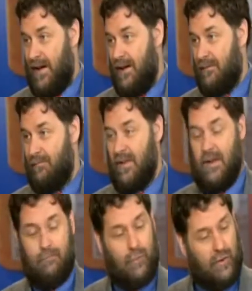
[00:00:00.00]
bag
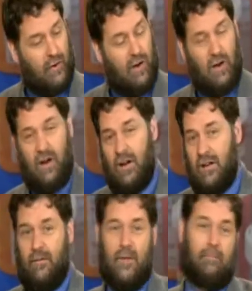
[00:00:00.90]
and put
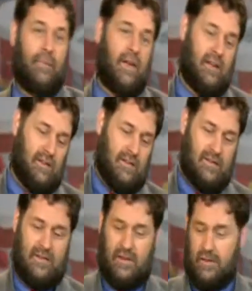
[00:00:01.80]
all of the
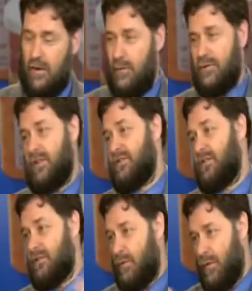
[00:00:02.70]
pills and
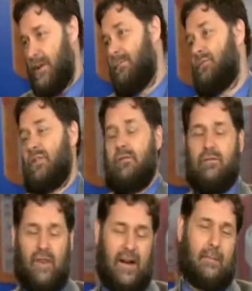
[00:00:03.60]
lotions and creams
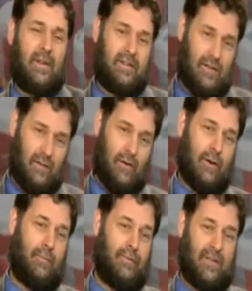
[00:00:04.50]
and vitamins and
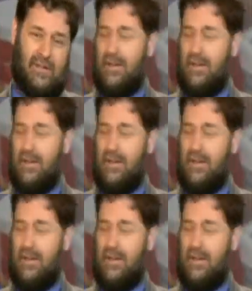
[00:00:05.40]
herbs